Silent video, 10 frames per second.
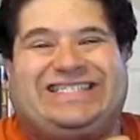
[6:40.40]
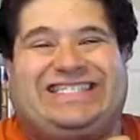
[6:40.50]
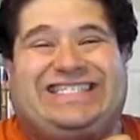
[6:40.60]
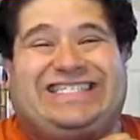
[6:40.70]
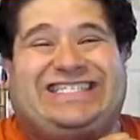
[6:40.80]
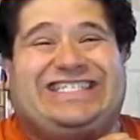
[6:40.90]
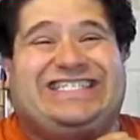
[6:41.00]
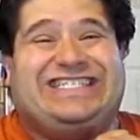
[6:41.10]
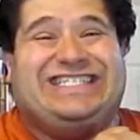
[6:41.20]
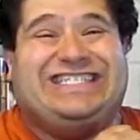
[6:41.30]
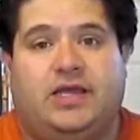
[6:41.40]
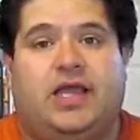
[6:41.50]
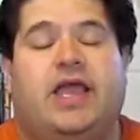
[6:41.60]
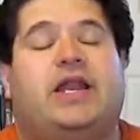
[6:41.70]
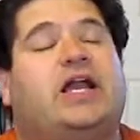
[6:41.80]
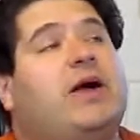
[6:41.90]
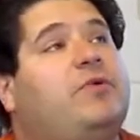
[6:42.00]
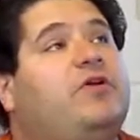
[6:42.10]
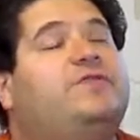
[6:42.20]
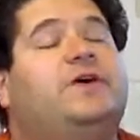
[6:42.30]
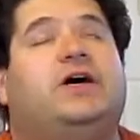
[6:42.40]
insane! Woo! And a couple of